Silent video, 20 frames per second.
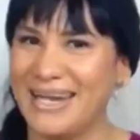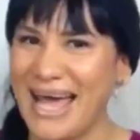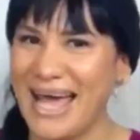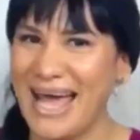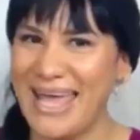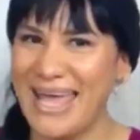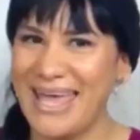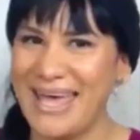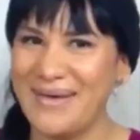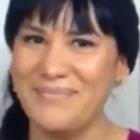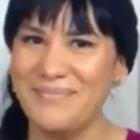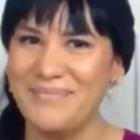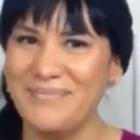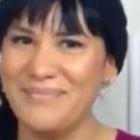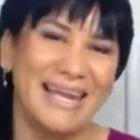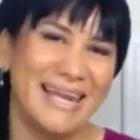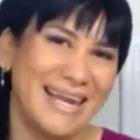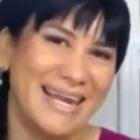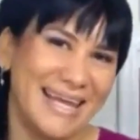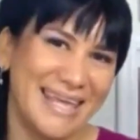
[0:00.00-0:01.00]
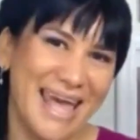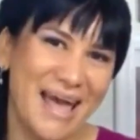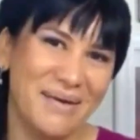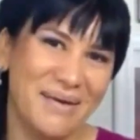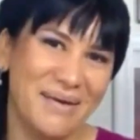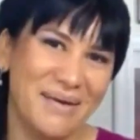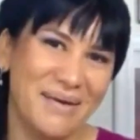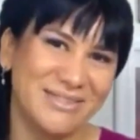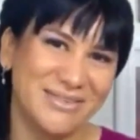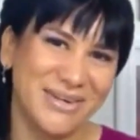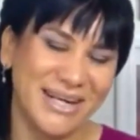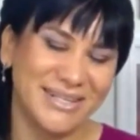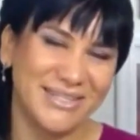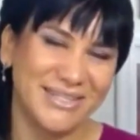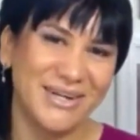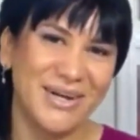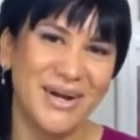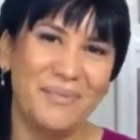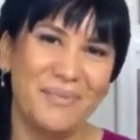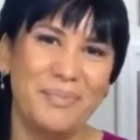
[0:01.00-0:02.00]
I am Elena Llamas,
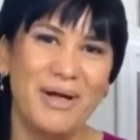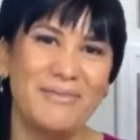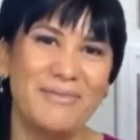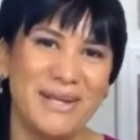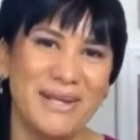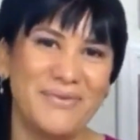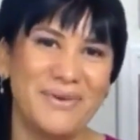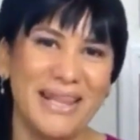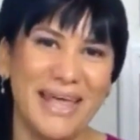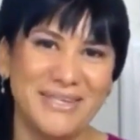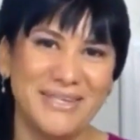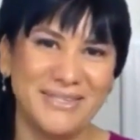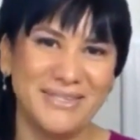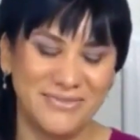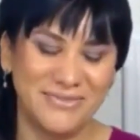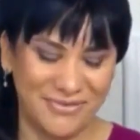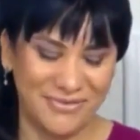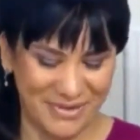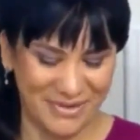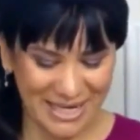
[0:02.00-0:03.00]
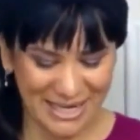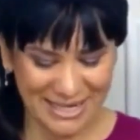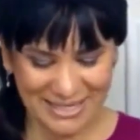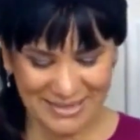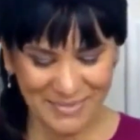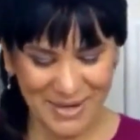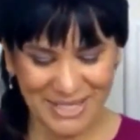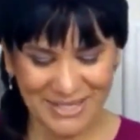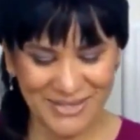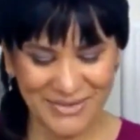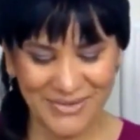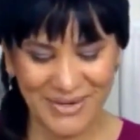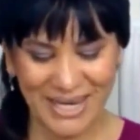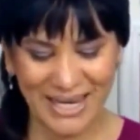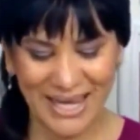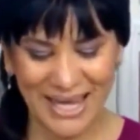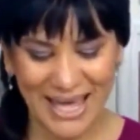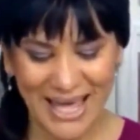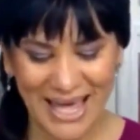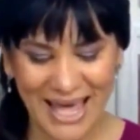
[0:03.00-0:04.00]
Director of Public Relations for Phoenix Masonry.
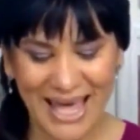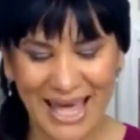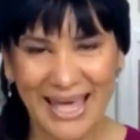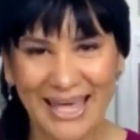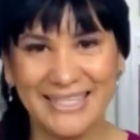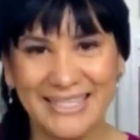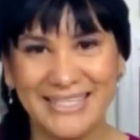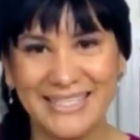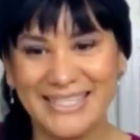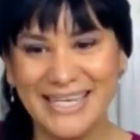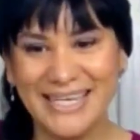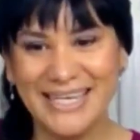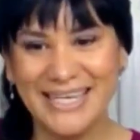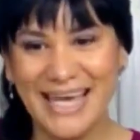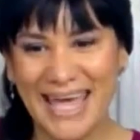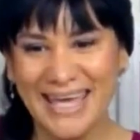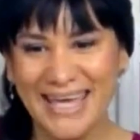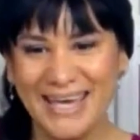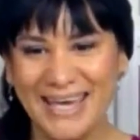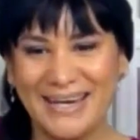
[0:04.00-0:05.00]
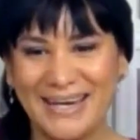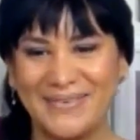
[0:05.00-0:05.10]
And today